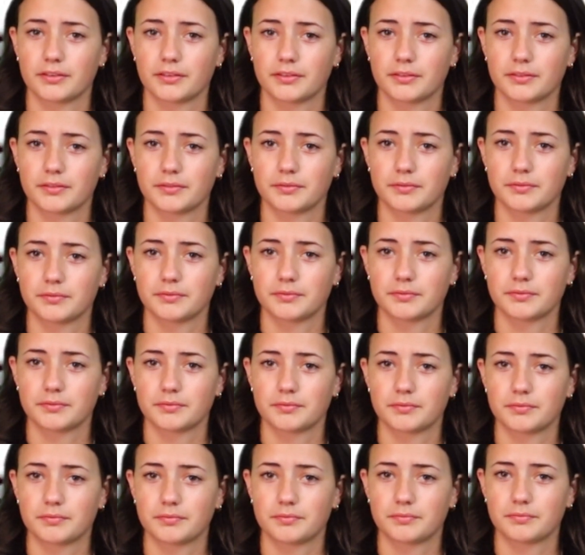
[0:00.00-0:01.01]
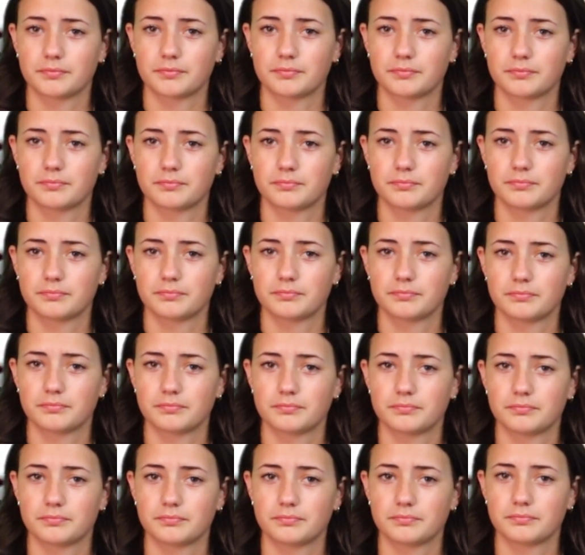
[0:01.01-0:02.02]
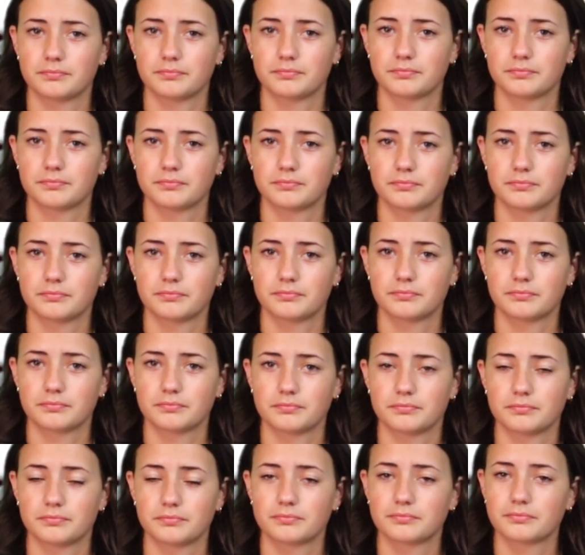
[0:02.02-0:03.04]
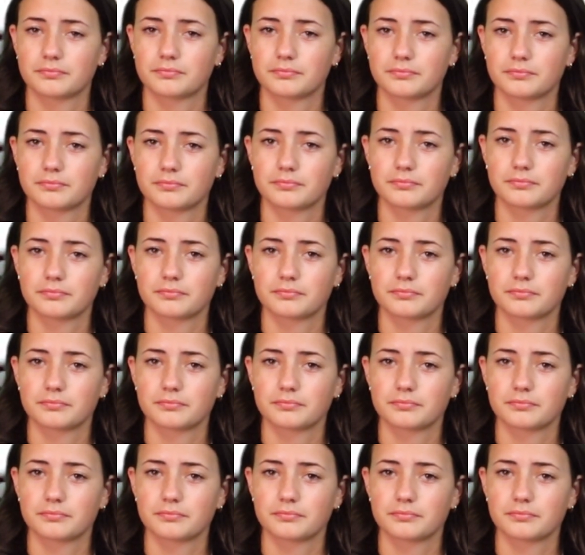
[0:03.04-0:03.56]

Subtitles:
(silent)